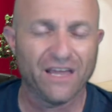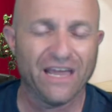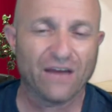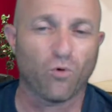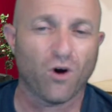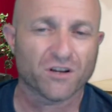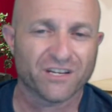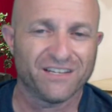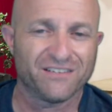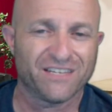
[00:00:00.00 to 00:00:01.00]
and
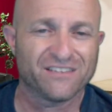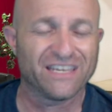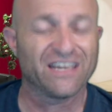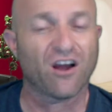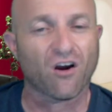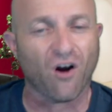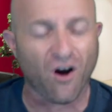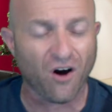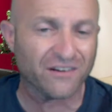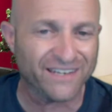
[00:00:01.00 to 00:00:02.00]
Washington, D.C., are
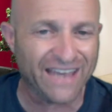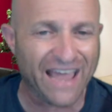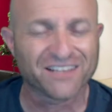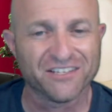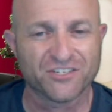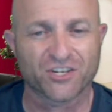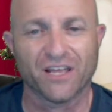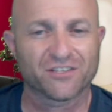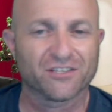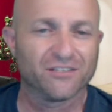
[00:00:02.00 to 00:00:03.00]
all
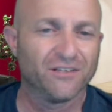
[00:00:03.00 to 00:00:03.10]
negligent